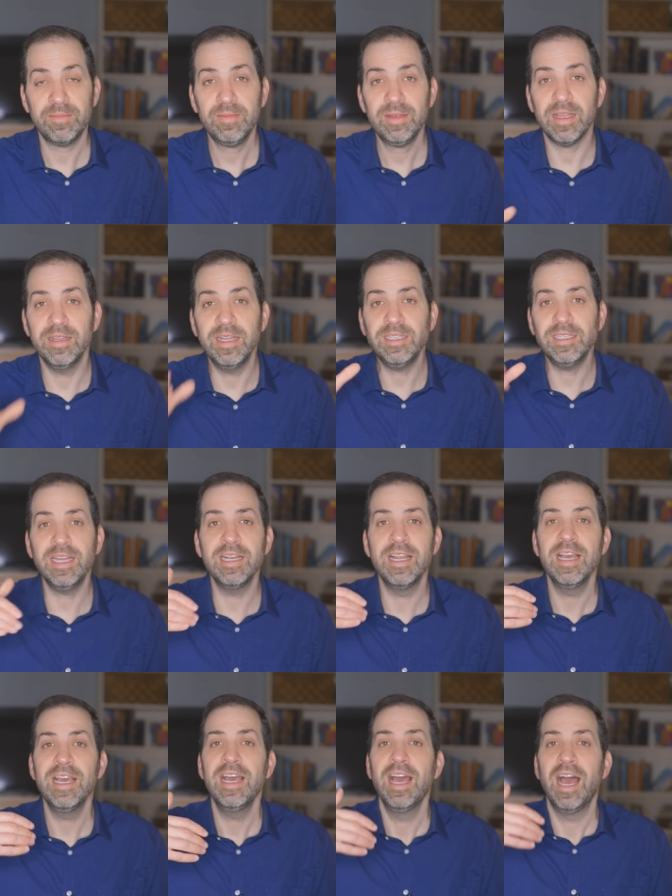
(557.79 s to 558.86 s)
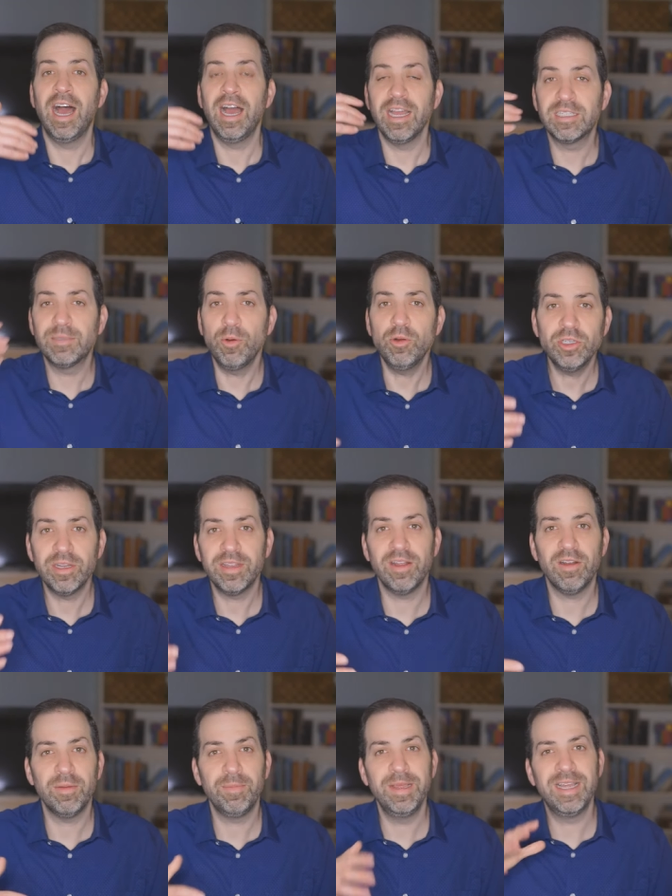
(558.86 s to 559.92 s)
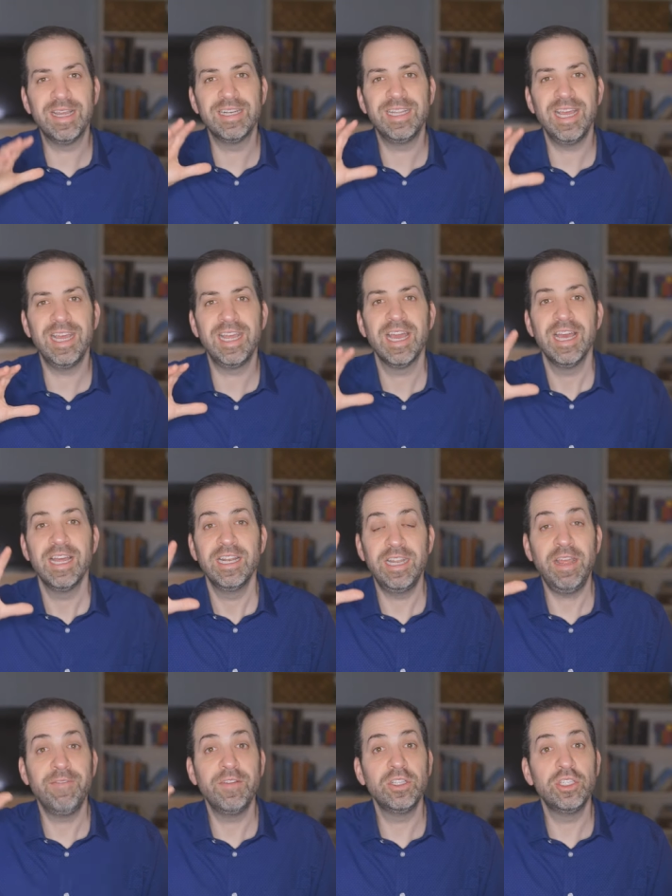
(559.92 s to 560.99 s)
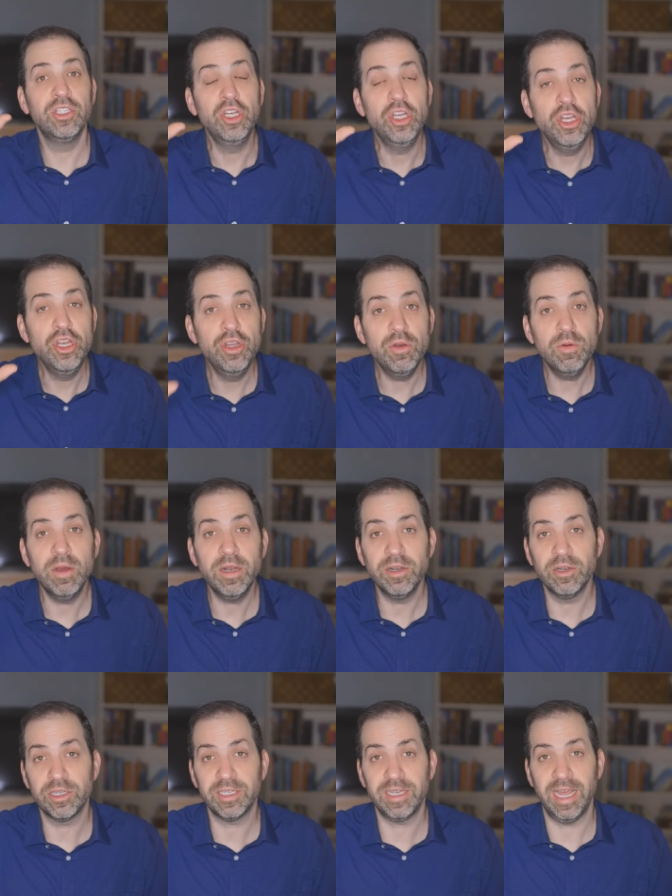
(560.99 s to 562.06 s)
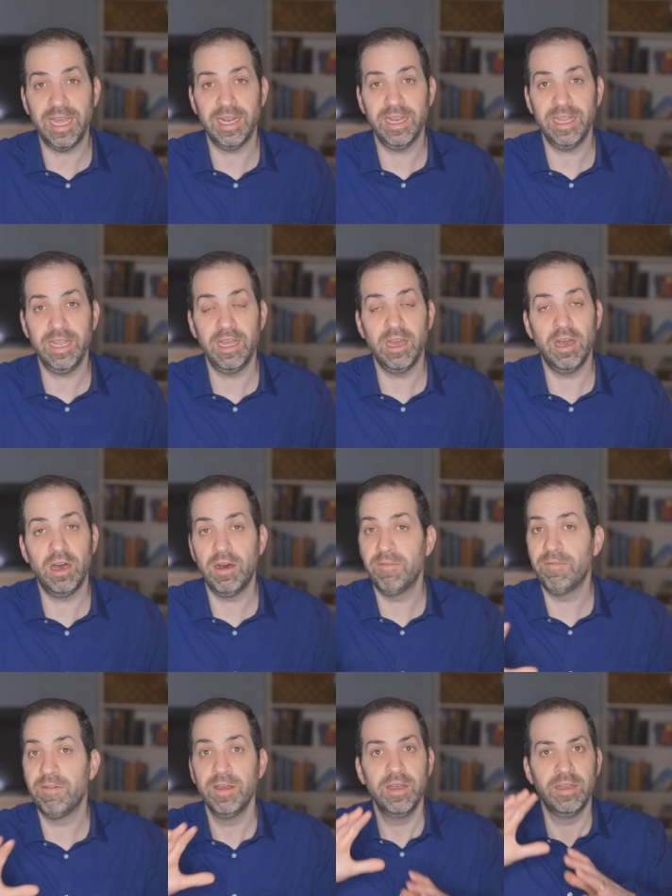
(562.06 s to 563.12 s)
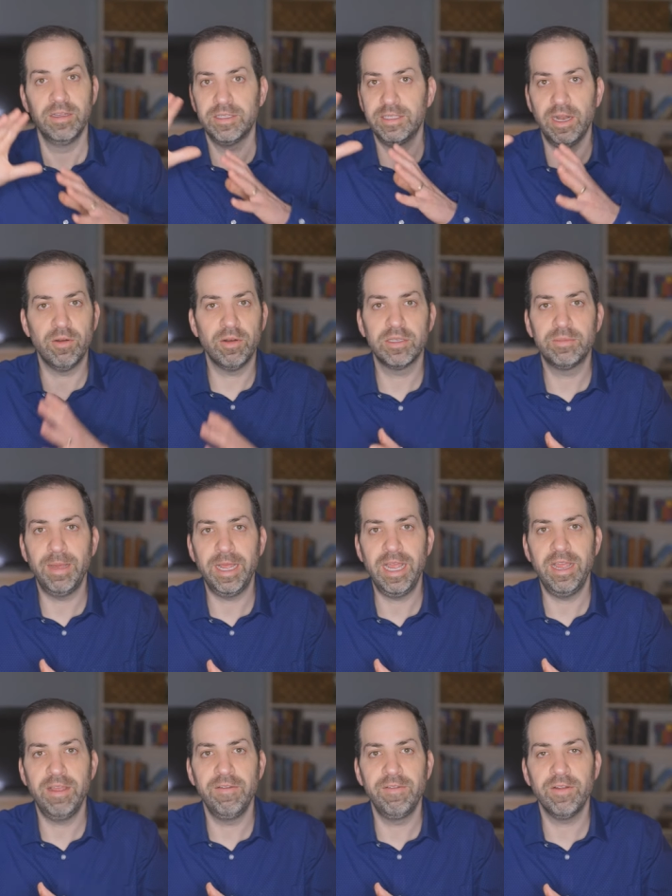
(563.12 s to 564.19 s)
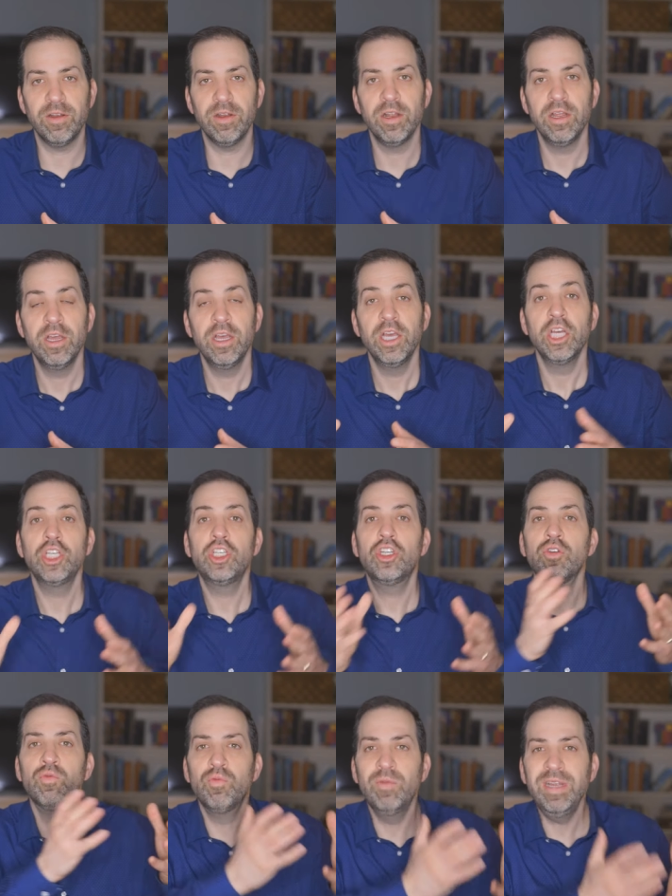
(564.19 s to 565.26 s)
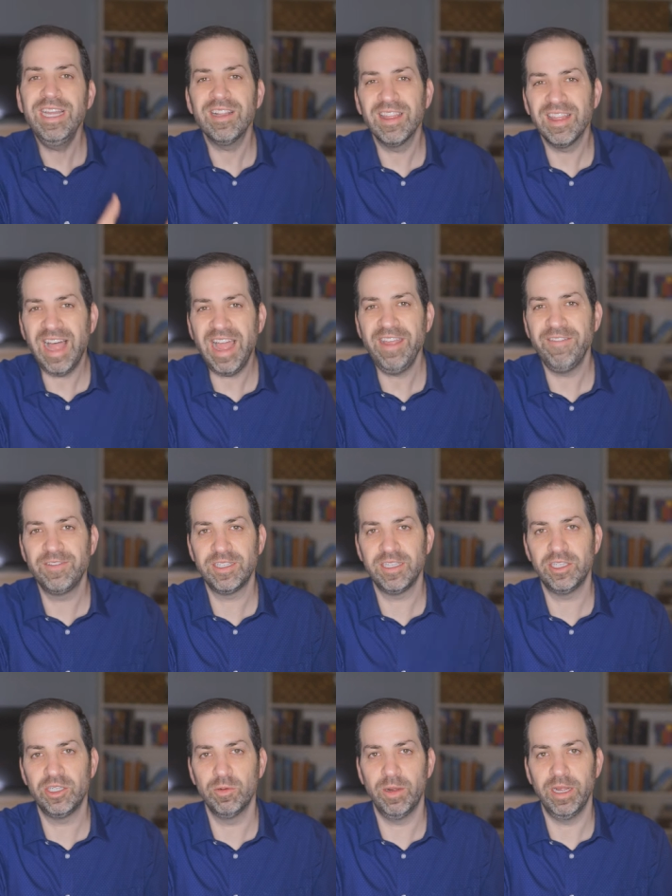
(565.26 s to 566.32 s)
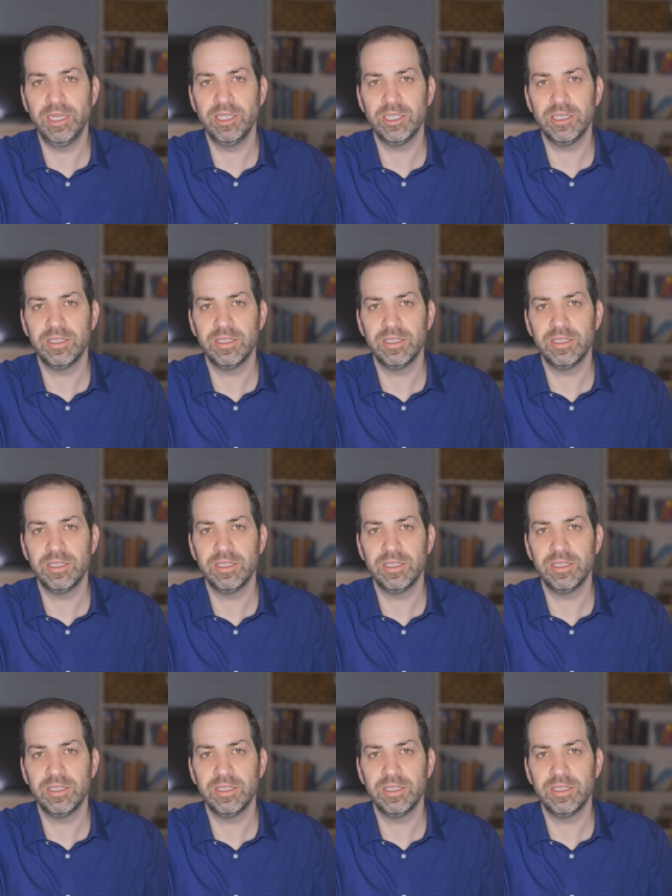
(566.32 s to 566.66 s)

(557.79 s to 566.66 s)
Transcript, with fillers: This can, uh, exposure therapy can take David's new understanding of Sarah's behavior to real life situations.